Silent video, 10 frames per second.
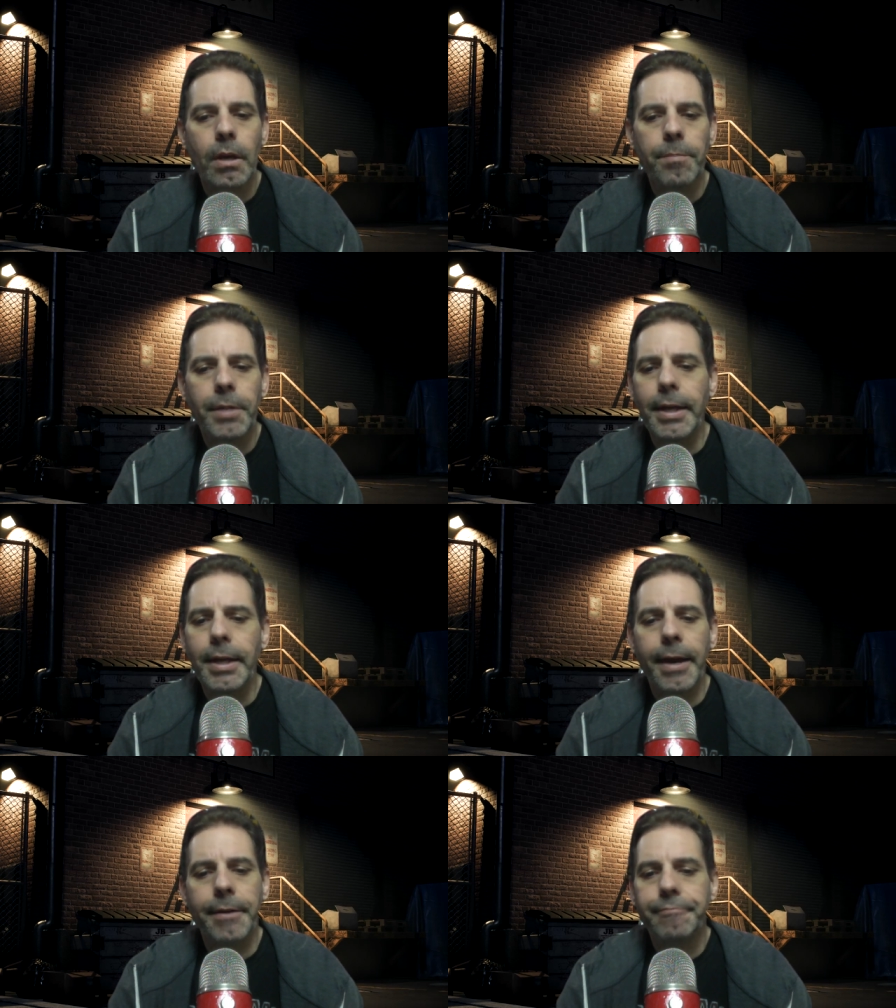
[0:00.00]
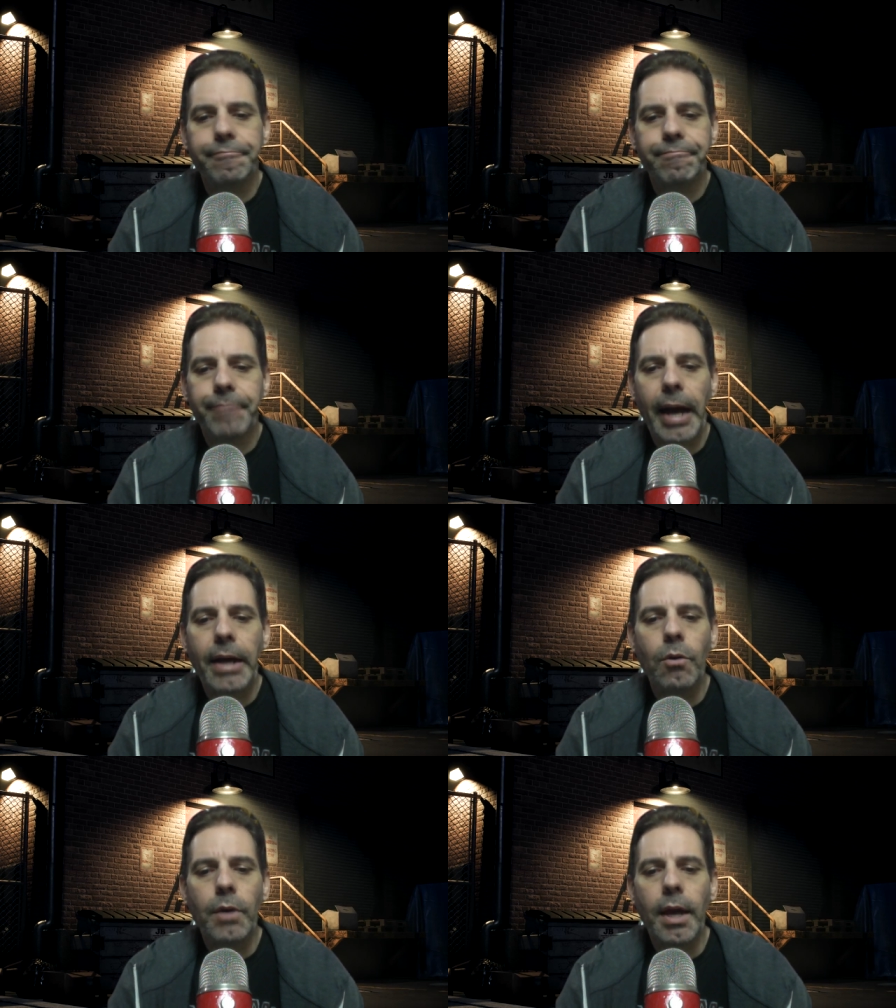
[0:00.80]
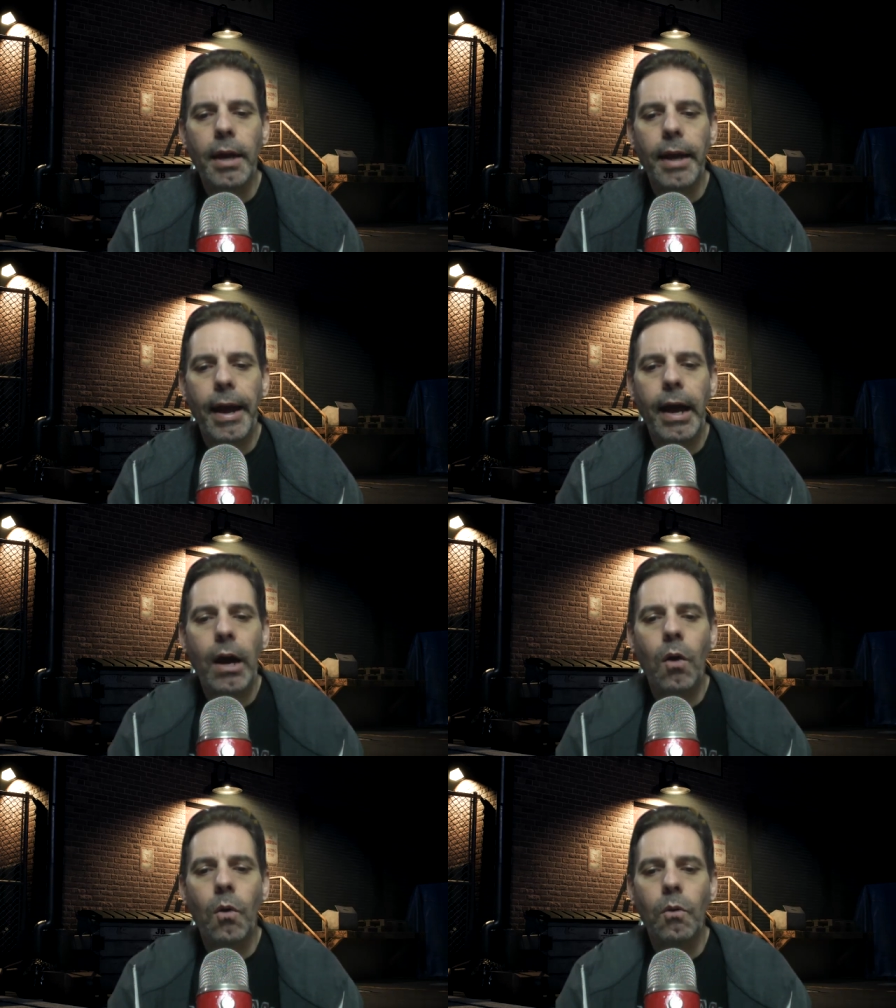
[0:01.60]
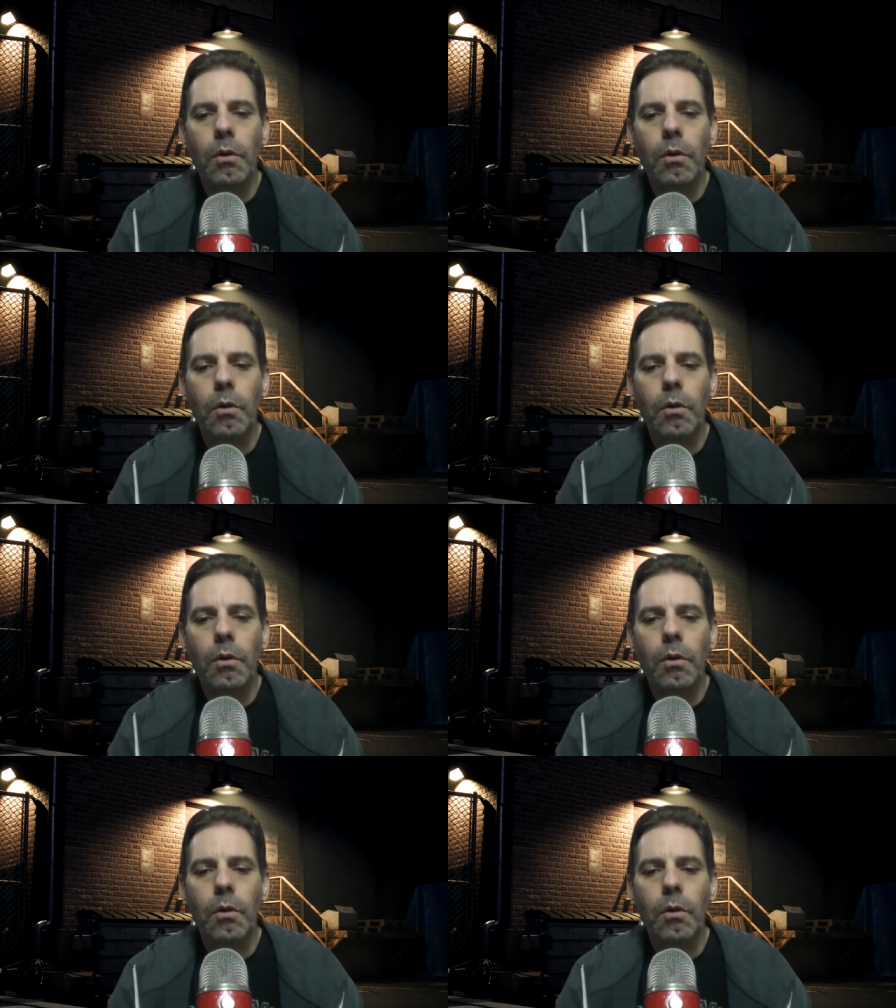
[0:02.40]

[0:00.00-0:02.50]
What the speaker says: but yeah, I don't get how